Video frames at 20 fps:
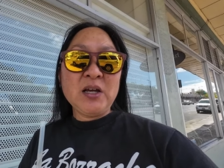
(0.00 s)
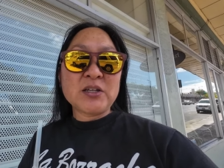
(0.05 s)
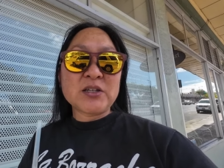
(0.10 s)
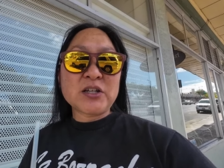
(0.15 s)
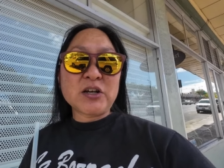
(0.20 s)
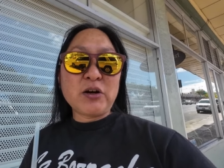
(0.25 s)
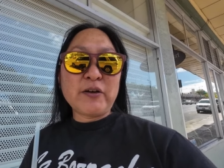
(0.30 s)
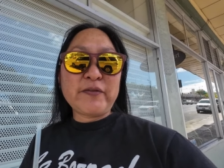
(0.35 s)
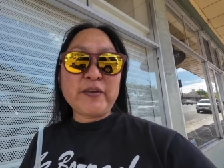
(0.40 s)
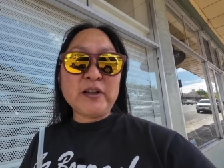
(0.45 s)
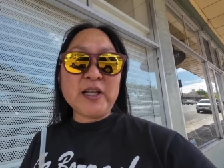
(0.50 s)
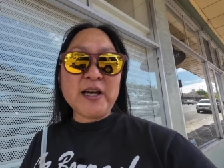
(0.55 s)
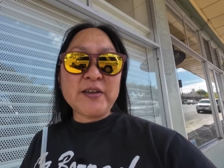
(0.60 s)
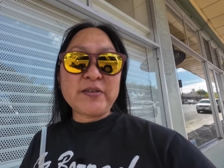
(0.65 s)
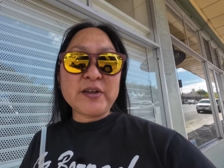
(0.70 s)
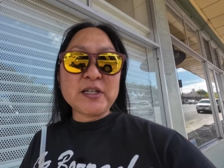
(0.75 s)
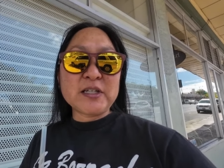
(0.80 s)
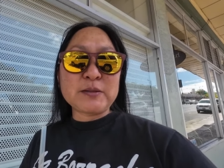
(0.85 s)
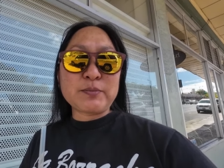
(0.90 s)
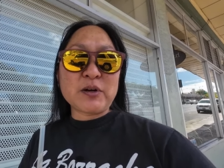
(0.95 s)
So if you like
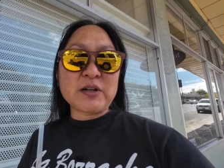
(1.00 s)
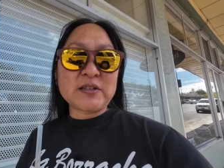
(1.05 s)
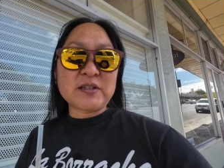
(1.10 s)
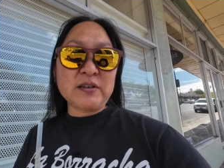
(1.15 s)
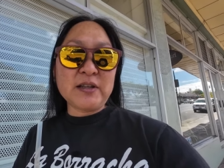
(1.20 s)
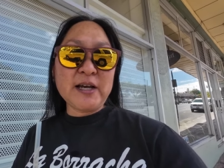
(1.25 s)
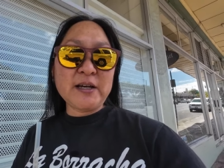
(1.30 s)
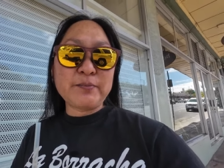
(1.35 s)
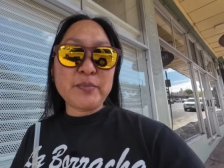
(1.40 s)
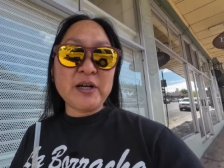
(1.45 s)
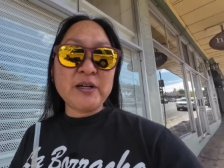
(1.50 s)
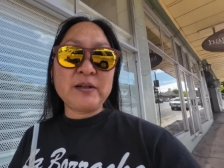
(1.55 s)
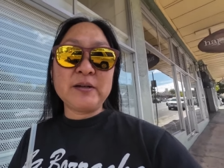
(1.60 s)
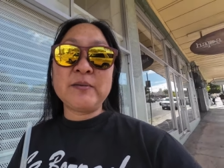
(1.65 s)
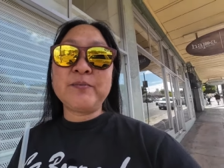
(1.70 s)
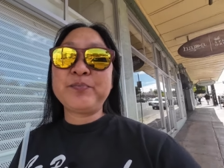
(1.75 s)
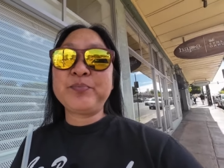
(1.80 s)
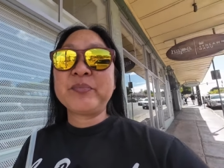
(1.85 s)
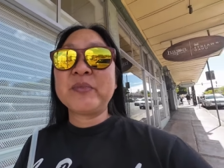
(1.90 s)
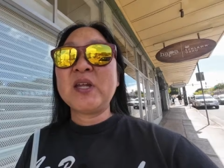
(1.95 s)
this, press the like button
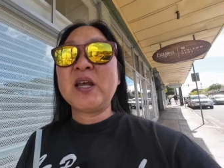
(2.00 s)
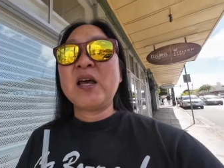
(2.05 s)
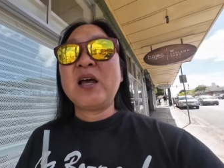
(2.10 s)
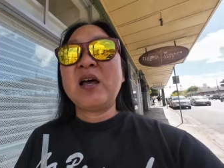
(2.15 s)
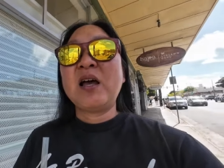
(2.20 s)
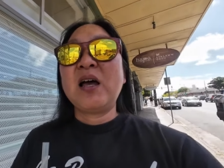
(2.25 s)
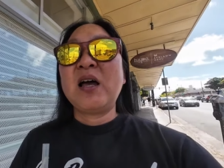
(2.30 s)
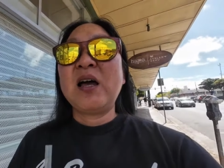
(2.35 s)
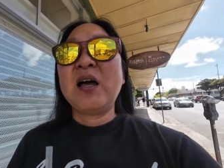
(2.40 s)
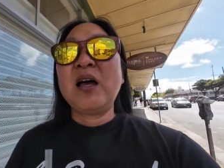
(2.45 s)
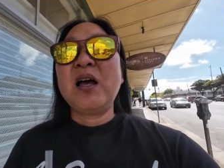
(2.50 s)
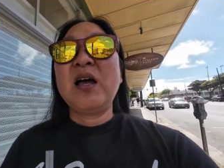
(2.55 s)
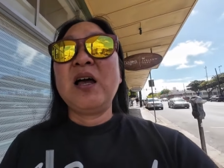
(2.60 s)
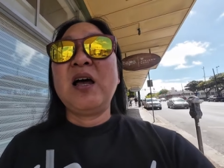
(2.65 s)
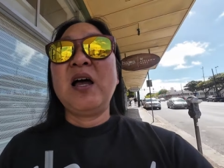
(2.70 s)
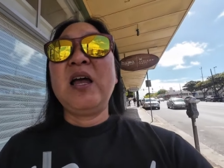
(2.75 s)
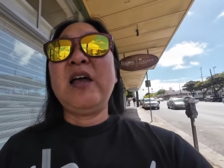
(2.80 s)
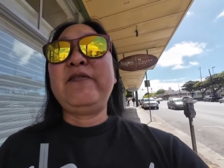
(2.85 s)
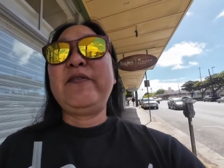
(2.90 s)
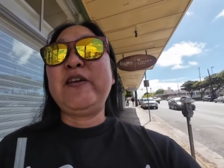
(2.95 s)

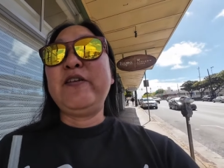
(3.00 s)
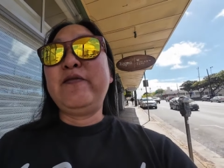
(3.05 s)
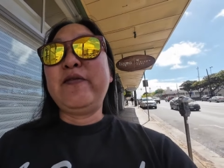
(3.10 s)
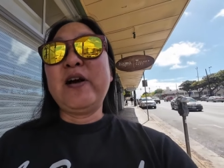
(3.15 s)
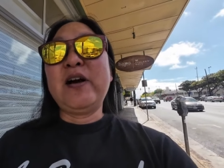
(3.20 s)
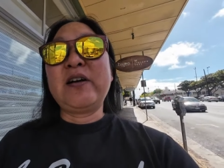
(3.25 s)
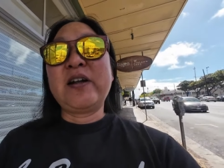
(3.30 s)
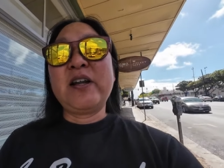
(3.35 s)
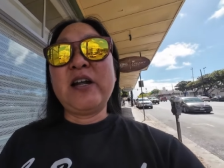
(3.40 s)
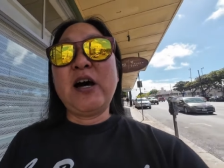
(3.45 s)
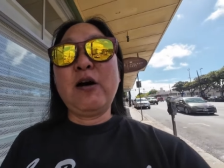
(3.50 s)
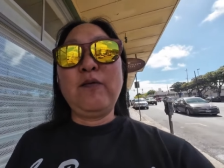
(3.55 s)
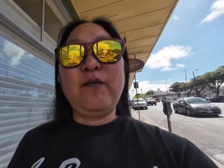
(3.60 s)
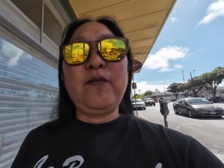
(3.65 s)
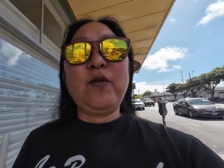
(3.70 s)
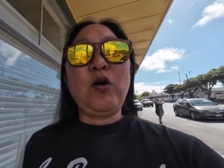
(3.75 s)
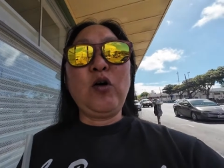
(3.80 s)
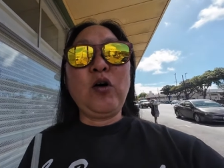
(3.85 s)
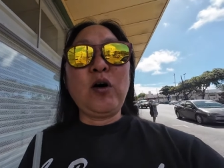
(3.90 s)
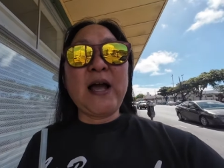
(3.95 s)
if you found it
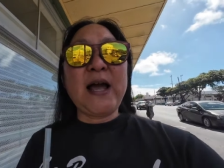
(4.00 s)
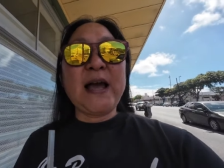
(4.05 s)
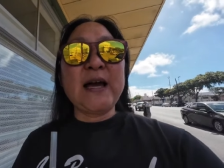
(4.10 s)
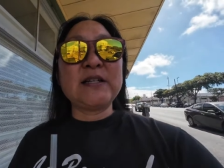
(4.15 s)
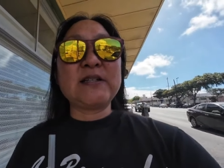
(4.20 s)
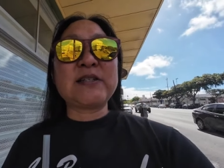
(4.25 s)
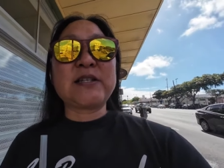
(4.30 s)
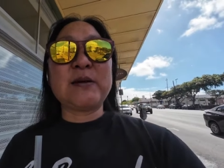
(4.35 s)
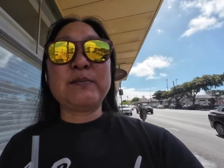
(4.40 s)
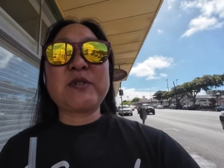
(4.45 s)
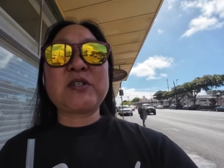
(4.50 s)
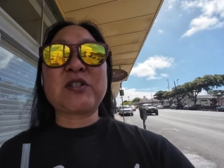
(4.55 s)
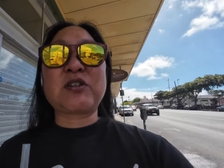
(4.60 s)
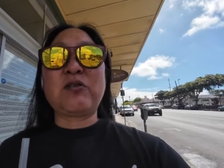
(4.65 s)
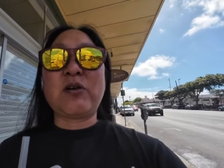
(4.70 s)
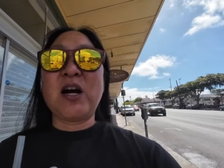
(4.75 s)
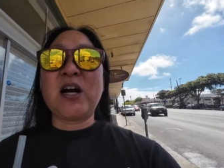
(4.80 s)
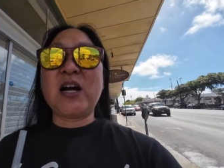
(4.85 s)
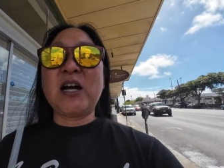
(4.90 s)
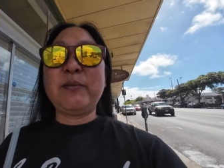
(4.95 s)
helpful, and
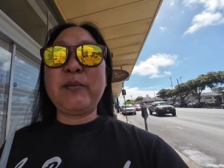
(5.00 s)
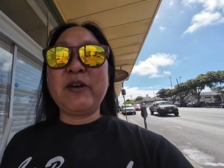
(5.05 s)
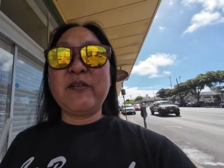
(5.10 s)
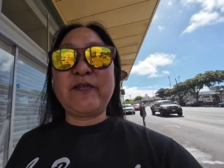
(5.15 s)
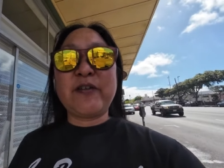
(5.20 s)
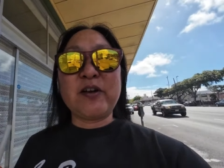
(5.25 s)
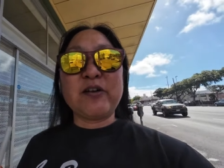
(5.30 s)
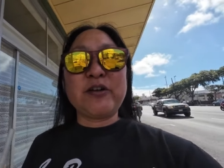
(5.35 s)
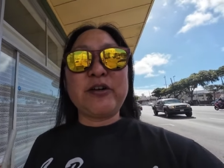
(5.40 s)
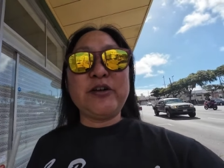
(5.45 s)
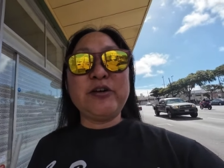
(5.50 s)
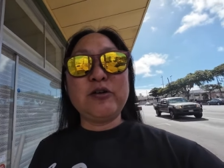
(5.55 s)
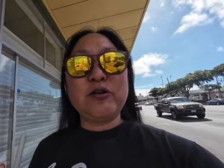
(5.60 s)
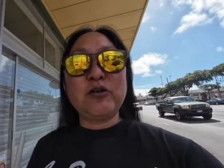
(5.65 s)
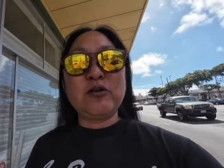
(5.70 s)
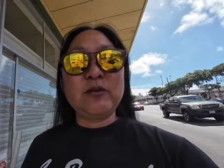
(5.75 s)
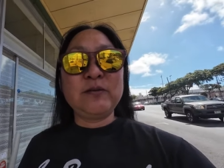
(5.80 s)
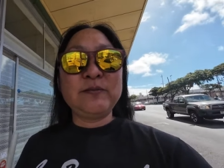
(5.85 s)
subscribe if you're new.